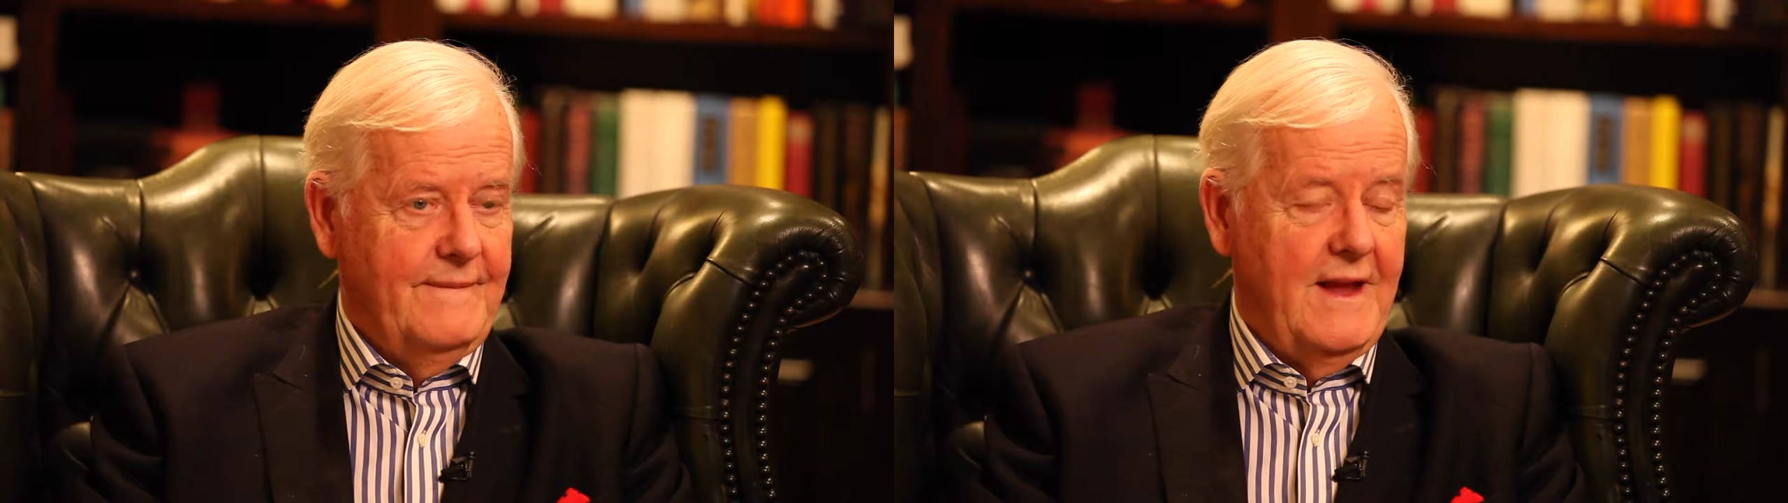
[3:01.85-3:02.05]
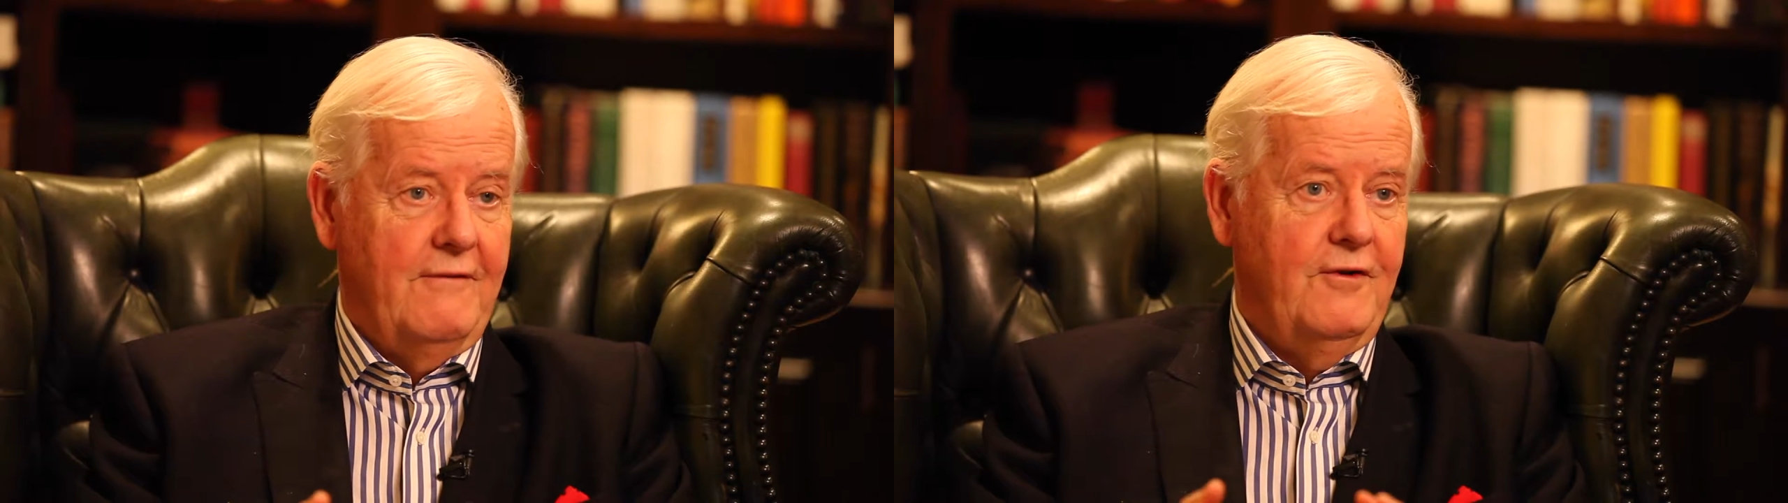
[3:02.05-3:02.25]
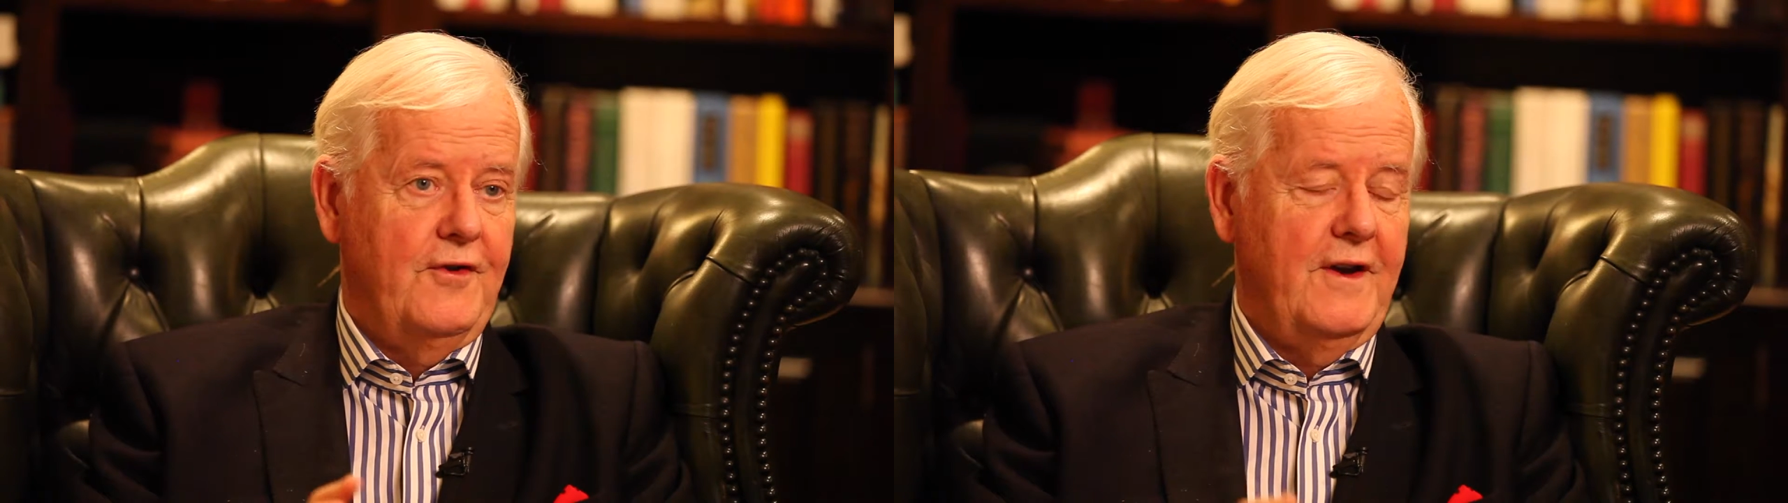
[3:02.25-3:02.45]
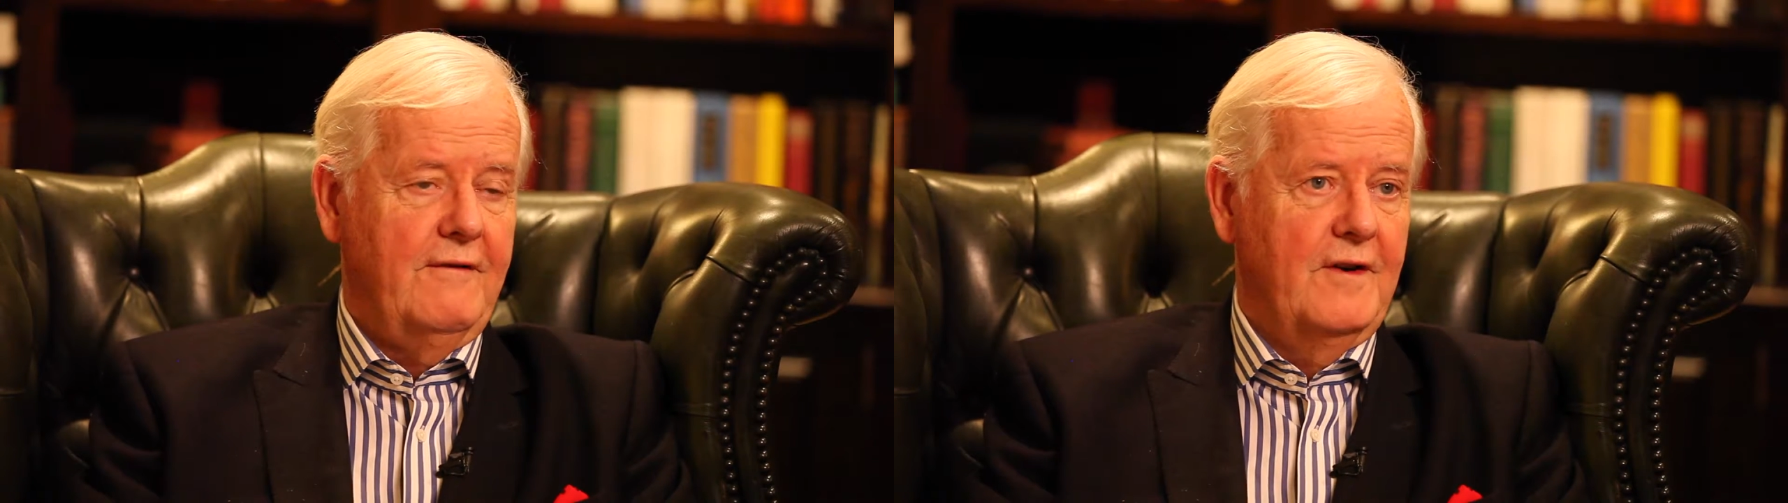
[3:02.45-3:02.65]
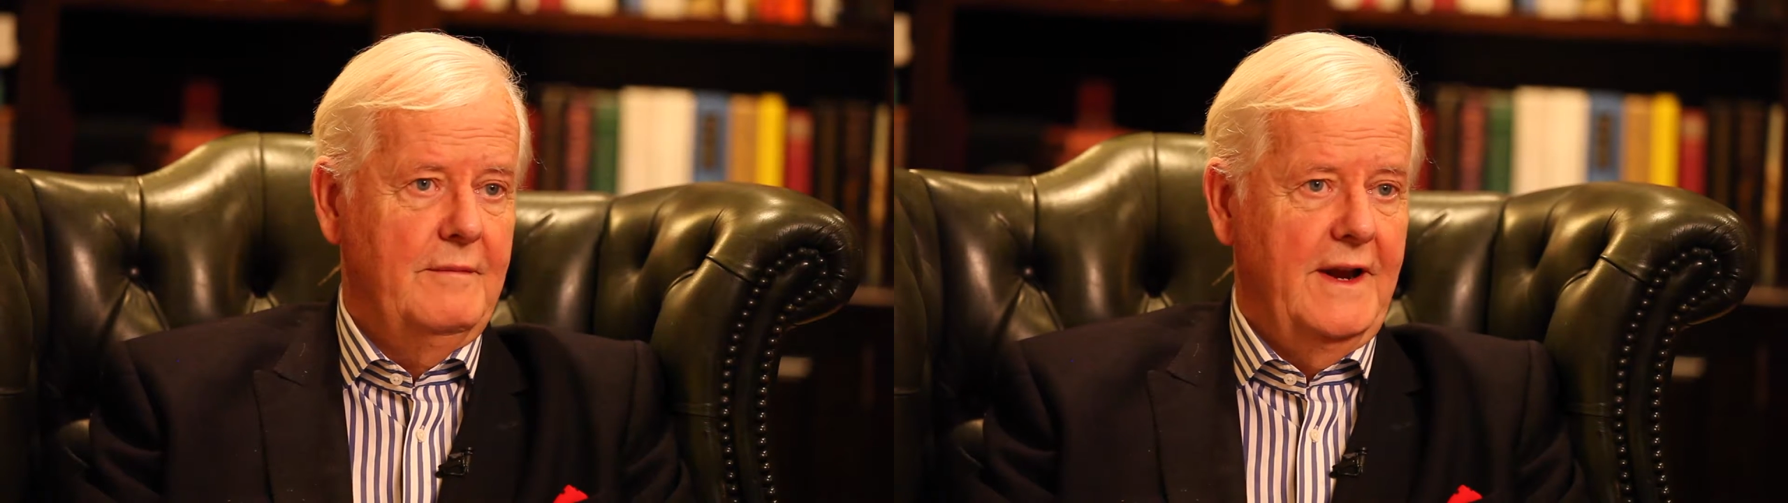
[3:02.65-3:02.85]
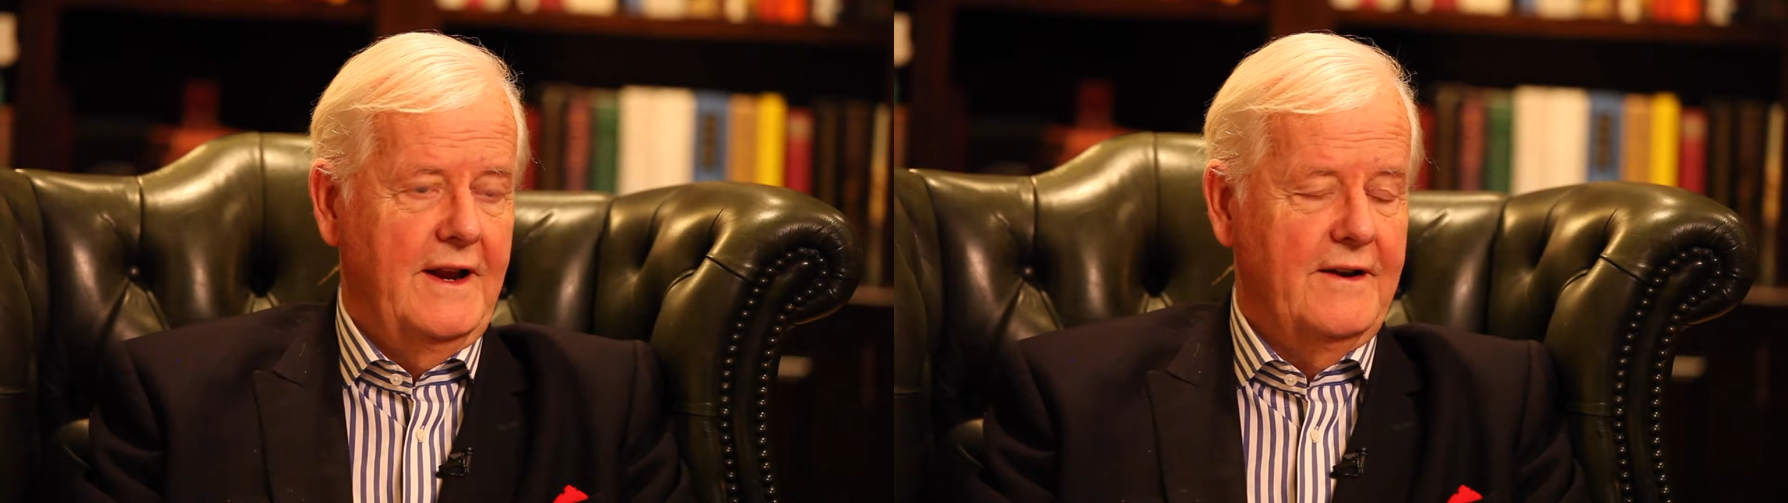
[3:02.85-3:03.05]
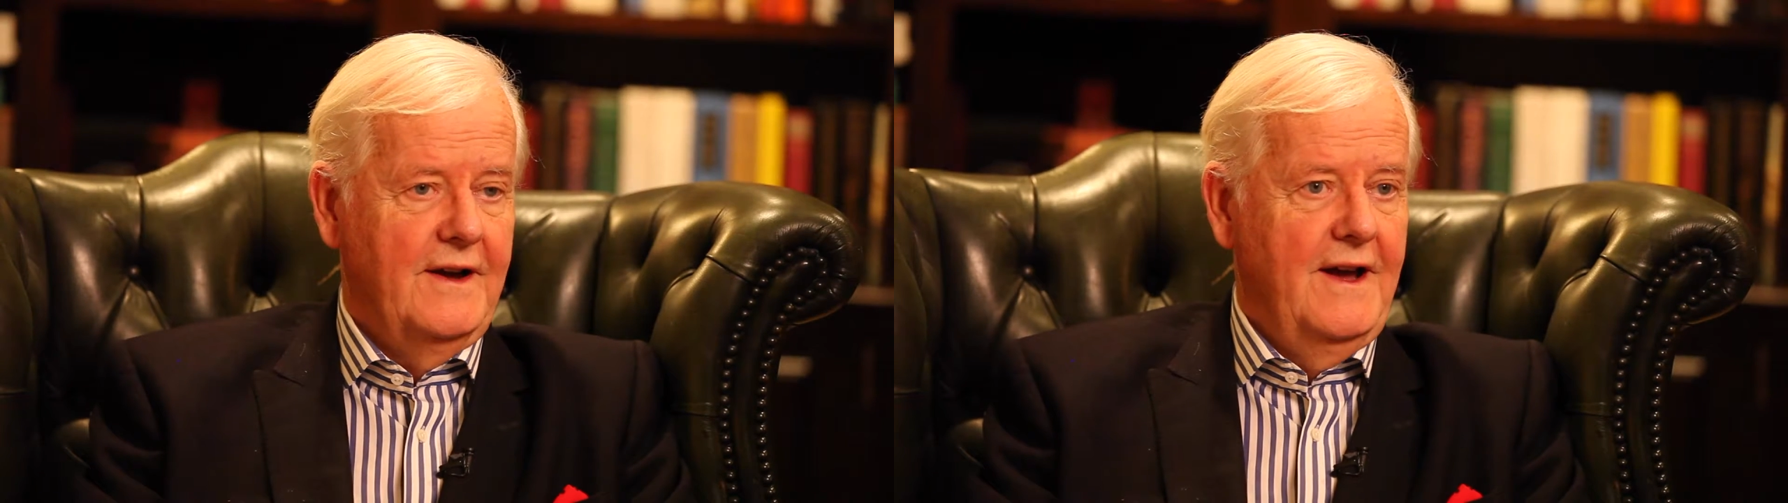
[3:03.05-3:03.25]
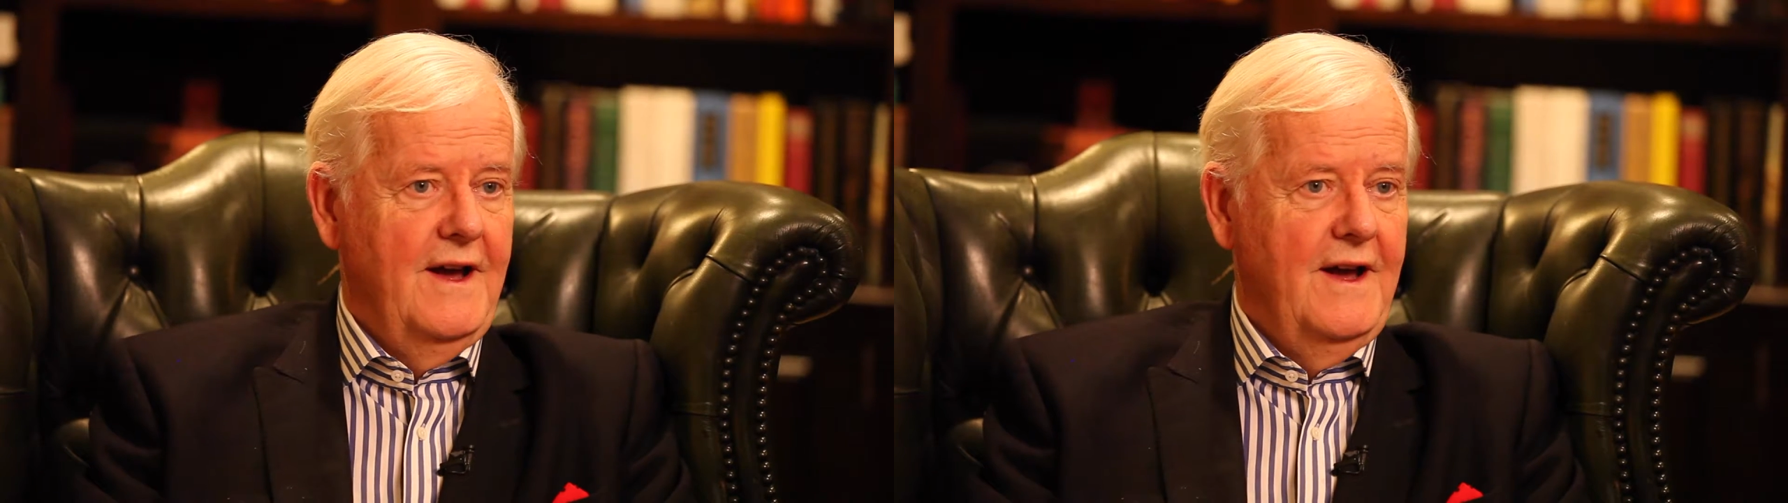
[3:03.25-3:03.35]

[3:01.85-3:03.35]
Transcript: Now, if you think for a minute,